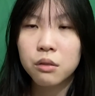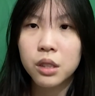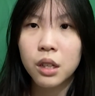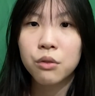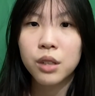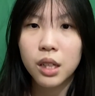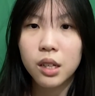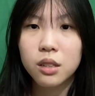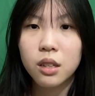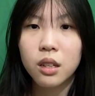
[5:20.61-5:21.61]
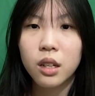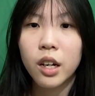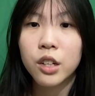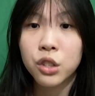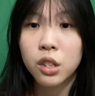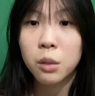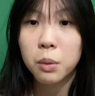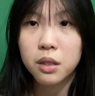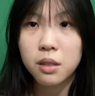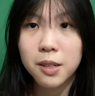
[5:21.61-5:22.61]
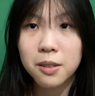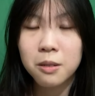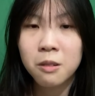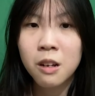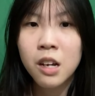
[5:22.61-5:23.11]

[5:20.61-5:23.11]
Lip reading: we can realize that they are actually baseless.